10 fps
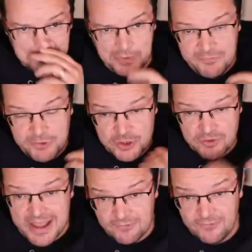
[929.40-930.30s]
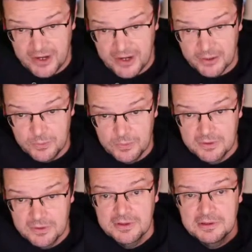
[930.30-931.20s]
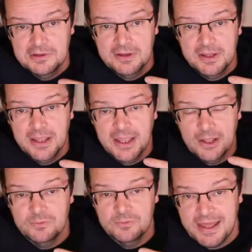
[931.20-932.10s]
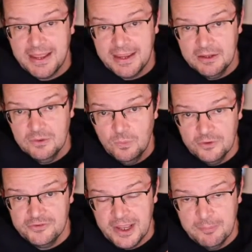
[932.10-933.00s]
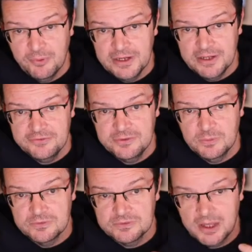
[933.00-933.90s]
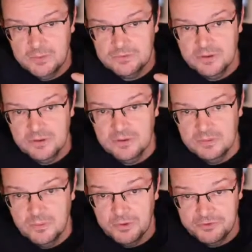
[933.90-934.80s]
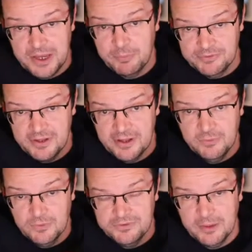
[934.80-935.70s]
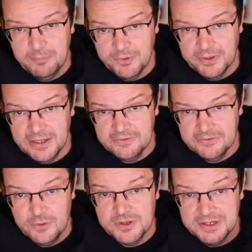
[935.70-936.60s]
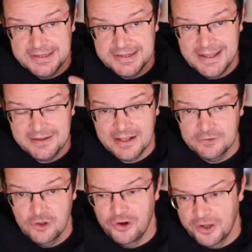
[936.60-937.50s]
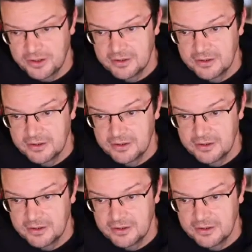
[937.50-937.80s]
if you create a flow, it will say what SharePoint list you want to go to, what SharePoint site, what SharePoint list, who you're going to connect as, Connor.